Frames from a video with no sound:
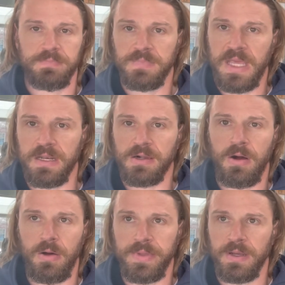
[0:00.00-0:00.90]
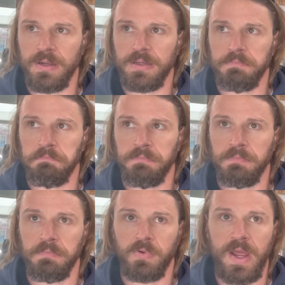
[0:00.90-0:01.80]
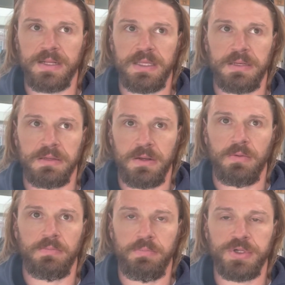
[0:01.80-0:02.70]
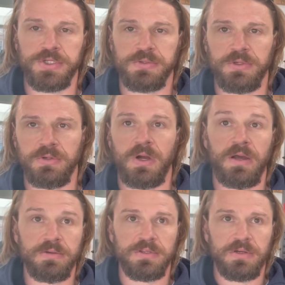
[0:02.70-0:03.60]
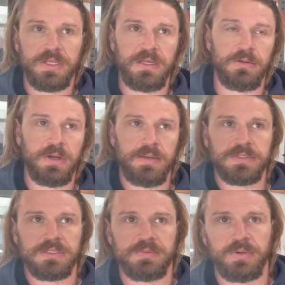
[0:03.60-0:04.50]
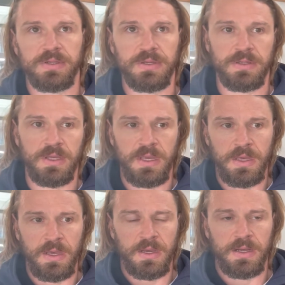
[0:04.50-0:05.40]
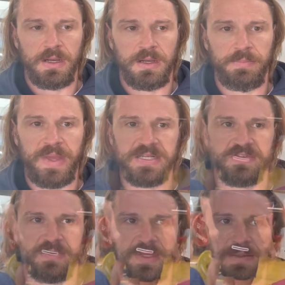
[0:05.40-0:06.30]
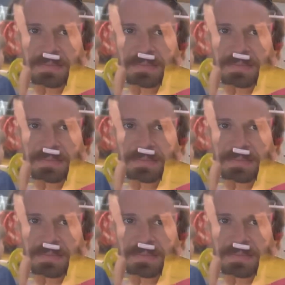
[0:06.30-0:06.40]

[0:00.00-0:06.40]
they didn't call me on it, racked it, you know, pushed through. 130 kilograms is a pretty good bench for me.